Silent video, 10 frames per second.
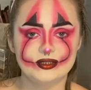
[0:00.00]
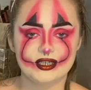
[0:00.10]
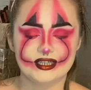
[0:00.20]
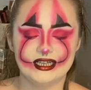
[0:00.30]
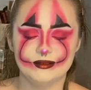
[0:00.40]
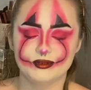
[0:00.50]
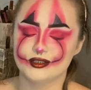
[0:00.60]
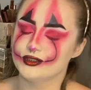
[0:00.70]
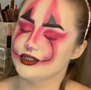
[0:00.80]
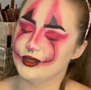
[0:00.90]
are the lip
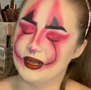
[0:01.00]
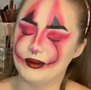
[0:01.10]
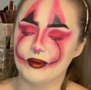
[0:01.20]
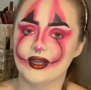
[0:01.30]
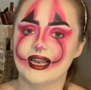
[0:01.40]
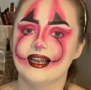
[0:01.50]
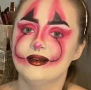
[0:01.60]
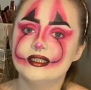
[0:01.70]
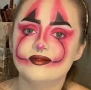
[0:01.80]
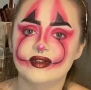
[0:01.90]
tones, so you end up looking a little
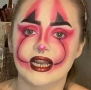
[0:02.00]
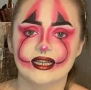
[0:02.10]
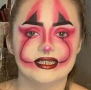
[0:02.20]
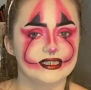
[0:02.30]
something like this.